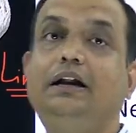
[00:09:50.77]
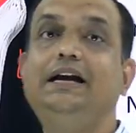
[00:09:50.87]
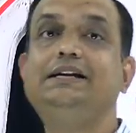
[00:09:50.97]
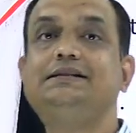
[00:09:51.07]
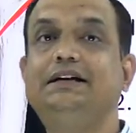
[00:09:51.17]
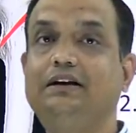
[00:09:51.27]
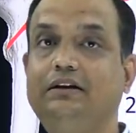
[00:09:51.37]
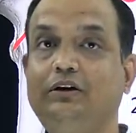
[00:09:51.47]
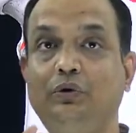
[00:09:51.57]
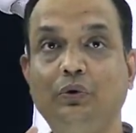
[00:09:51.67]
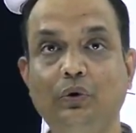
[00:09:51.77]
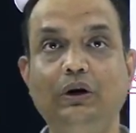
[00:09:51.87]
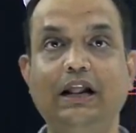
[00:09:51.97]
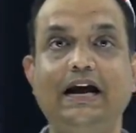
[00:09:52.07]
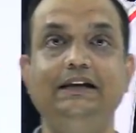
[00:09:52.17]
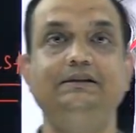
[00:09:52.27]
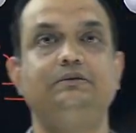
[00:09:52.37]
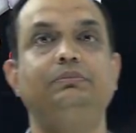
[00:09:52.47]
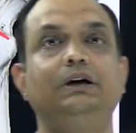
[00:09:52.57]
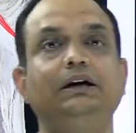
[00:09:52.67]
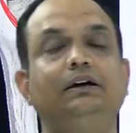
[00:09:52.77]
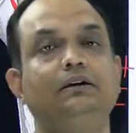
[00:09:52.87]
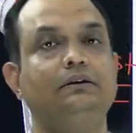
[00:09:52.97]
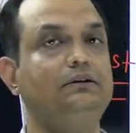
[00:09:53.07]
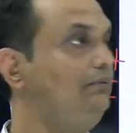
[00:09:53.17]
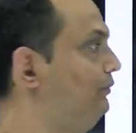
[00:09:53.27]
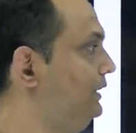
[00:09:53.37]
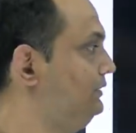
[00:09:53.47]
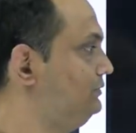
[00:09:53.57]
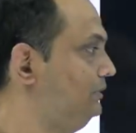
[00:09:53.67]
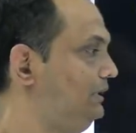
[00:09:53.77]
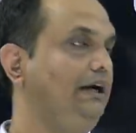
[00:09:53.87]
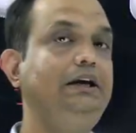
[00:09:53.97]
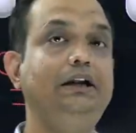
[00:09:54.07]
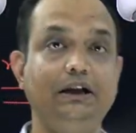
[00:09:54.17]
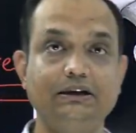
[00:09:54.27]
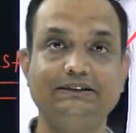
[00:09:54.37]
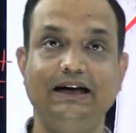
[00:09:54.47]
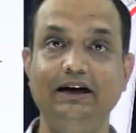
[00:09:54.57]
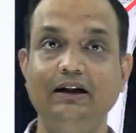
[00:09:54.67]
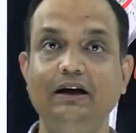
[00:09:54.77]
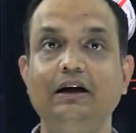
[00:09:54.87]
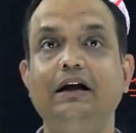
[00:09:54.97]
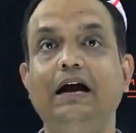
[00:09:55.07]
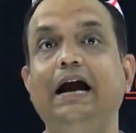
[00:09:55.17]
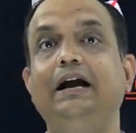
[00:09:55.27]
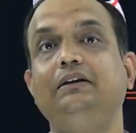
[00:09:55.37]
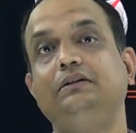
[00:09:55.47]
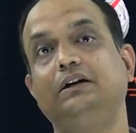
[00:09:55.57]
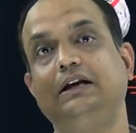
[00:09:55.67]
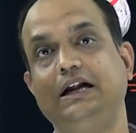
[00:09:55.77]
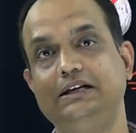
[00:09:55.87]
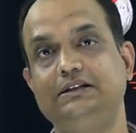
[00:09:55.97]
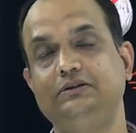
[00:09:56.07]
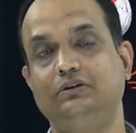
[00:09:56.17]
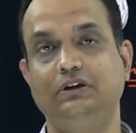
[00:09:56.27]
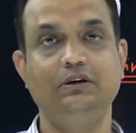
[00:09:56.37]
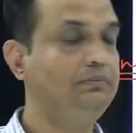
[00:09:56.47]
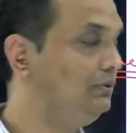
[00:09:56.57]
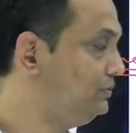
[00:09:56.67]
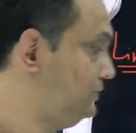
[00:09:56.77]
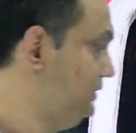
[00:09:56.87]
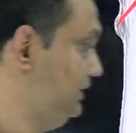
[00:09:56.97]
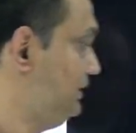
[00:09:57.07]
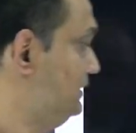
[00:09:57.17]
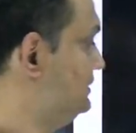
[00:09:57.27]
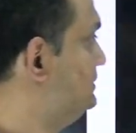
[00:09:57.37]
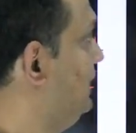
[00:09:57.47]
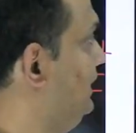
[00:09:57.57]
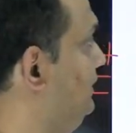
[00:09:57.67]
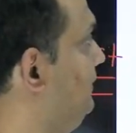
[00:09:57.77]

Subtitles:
crest are the two lines, but one is on the anterior side and the crest is on the posterior side.